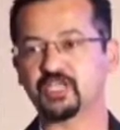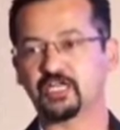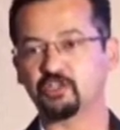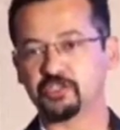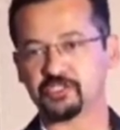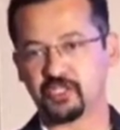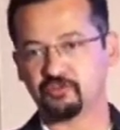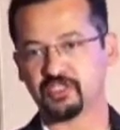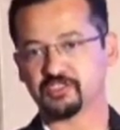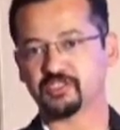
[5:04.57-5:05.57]
the cardiologist, and
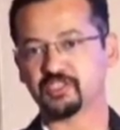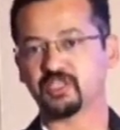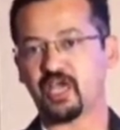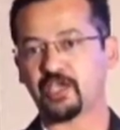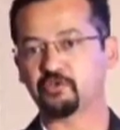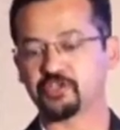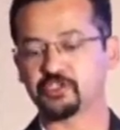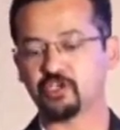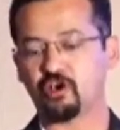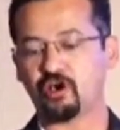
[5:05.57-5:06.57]
you can see the
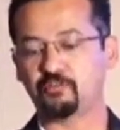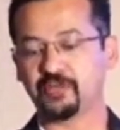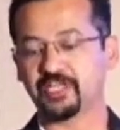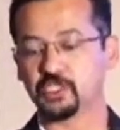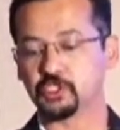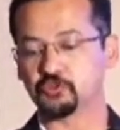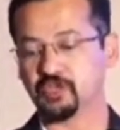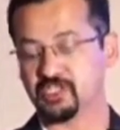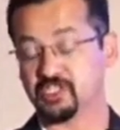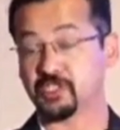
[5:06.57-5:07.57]
accuracy of medical
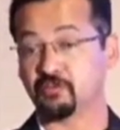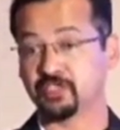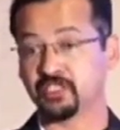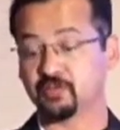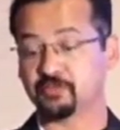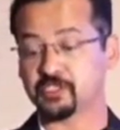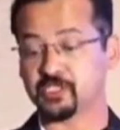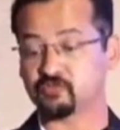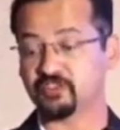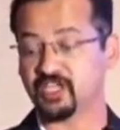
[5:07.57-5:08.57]
student is
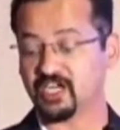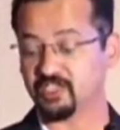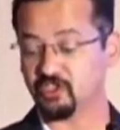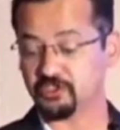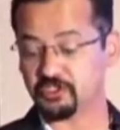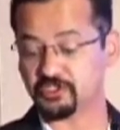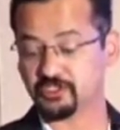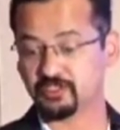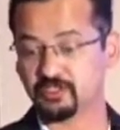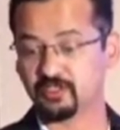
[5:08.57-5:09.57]
73% with the
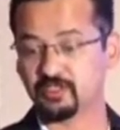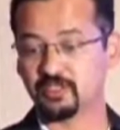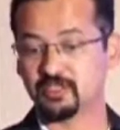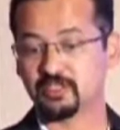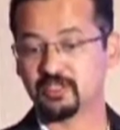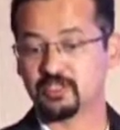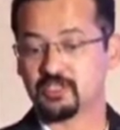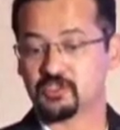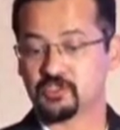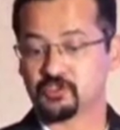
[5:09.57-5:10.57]
cardiologist.
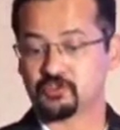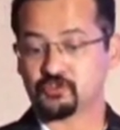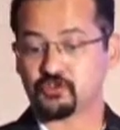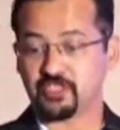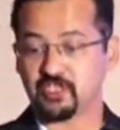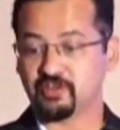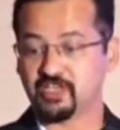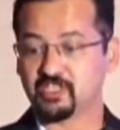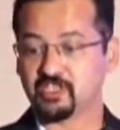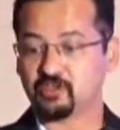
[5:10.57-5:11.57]
So even
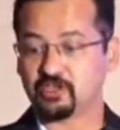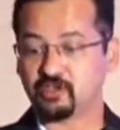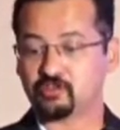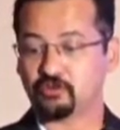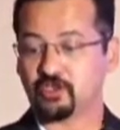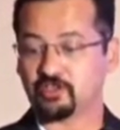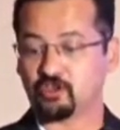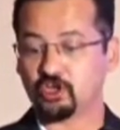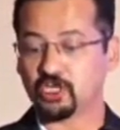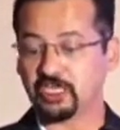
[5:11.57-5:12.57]
in the
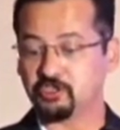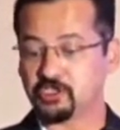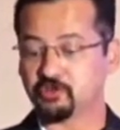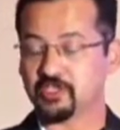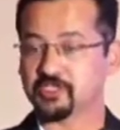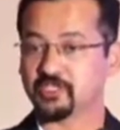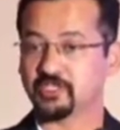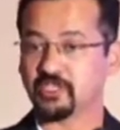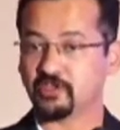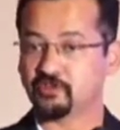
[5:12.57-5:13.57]
non-cardiologist, you can see
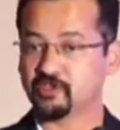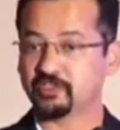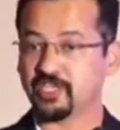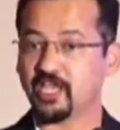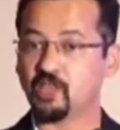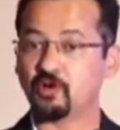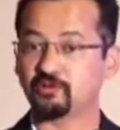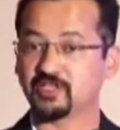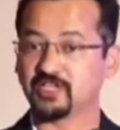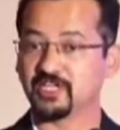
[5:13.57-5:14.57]
that even with the help of
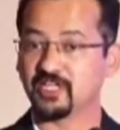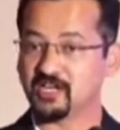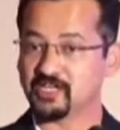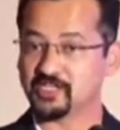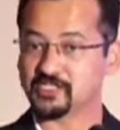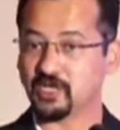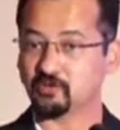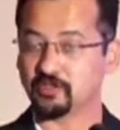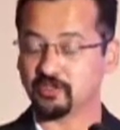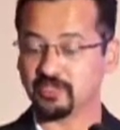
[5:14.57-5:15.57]
the clinical
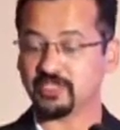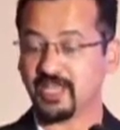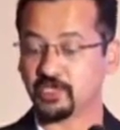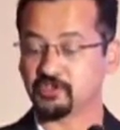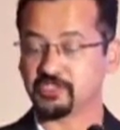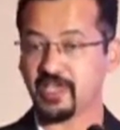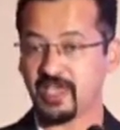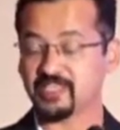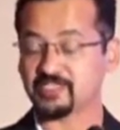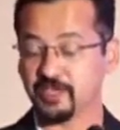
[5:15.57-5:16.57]
ultrasound, their accuracy
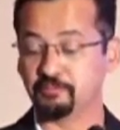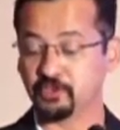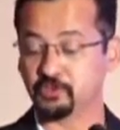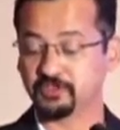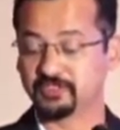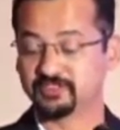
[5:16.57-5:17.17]
has improved.